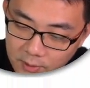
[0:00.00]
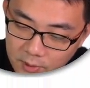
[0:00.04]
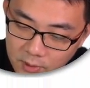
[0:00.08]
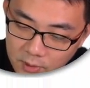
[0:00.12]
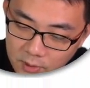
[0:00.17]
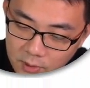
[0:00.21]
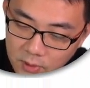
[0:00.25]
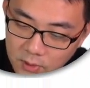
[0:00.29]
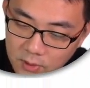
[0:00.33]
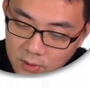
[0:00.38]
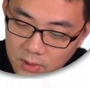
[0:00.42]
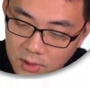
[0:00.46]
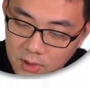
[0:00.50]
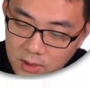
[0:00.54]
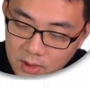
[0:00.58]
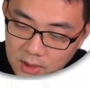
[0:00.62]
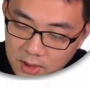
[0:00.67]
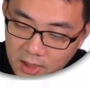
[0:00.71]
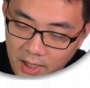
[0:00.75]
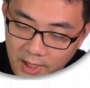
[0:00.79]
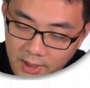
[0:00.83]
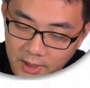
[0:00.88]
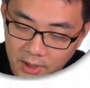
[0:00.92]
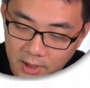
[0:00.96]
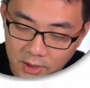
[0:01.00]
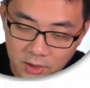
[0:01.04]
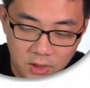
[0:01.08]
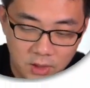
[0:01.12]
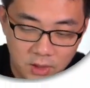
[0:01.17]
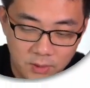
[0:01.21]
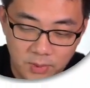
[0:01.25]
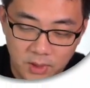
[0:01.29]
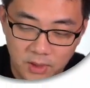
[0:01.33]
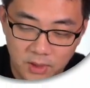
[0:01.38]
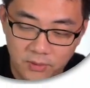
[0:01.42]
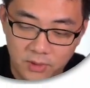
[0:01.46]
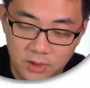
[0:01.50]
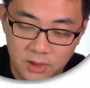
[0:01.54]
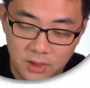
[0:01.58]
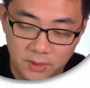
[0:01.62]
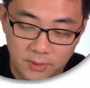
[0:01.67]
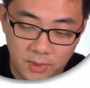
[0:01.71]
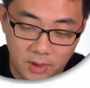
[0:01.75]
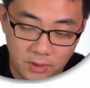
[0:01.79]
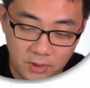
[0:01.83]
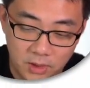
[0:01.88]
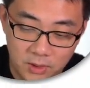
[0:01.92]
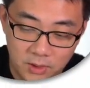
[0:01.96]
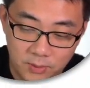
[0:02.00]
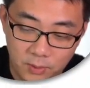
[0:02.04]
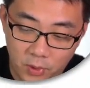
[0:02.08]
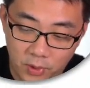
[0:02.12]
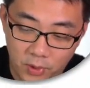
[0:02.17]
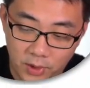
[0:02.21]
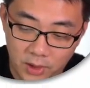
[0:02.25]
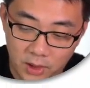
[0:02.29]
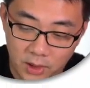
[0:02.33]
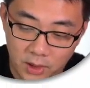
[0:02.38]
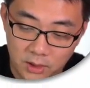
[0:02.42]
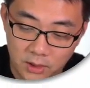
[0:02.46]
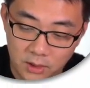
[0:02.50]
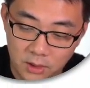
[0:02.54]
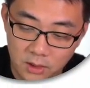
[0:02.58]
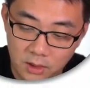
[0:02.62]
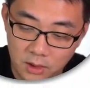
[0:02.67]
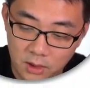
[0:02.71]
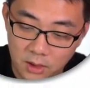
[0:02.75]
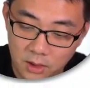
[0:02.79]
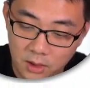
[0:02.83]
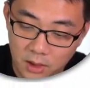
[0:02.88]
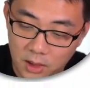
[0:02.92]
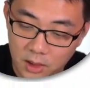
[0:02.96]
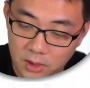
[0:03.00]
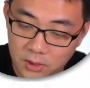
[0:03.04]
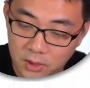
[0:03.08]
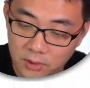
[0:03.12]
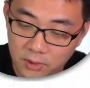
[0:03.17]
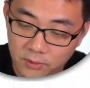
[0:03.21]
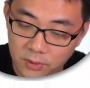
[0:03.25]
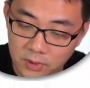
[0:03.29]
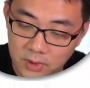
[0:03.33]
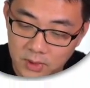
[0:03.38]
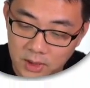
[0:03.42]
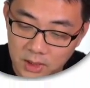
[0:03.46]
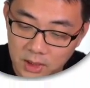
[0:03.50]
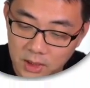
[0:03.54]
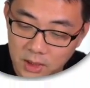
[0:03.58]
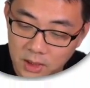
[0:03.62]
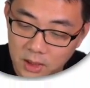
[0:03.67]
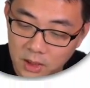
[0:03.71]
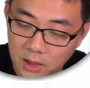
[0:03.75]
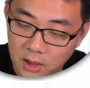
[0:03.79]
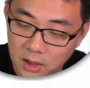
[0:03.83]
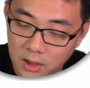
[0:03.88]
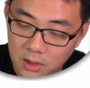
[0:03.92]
So this line actually pivots about this point here. Okay, so if you see